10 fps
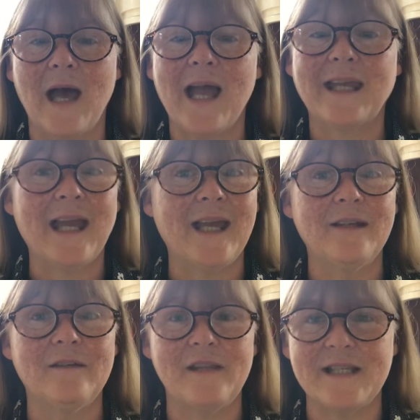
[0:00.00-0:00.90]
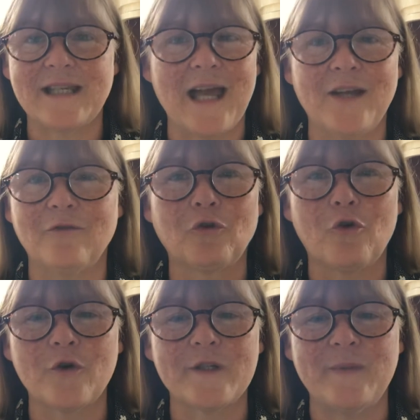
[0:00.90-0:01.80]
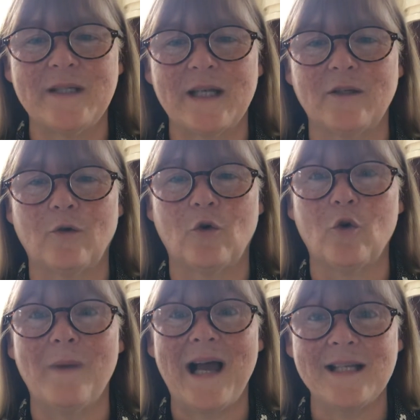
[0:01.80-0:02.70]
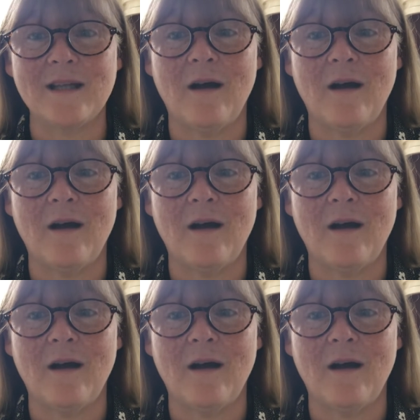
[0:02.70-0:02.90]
Again, these can of course be done at home and